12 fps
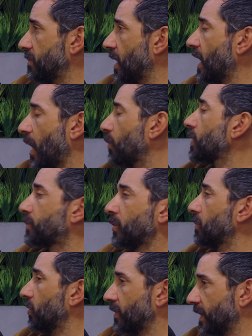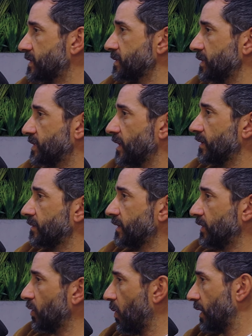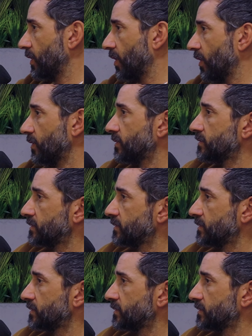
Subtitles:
I want to put them all next to each other in the one go.